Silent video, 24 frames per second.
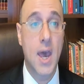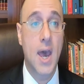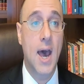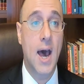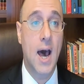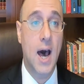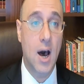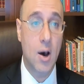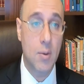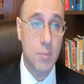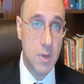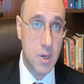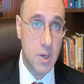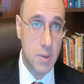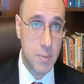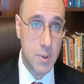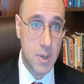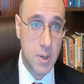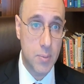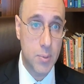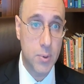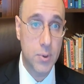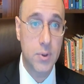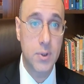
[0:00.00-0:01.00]
How many
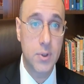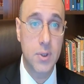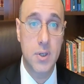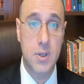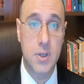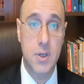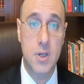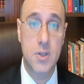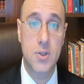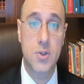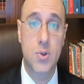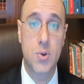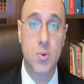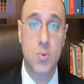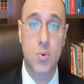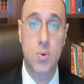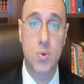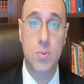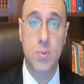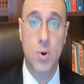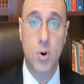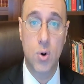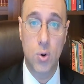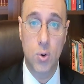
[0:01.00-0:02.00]
people does the
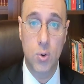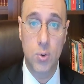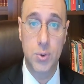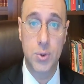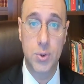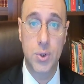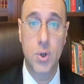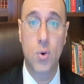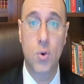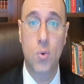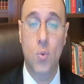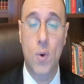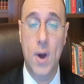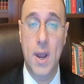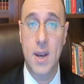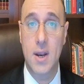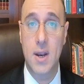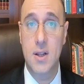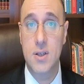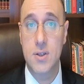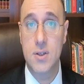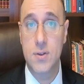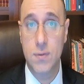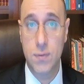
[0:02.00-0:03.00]
room hold when
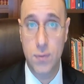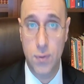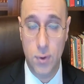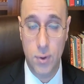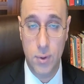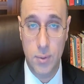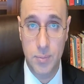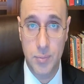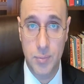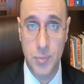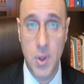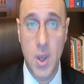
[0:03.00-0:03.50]
it is full?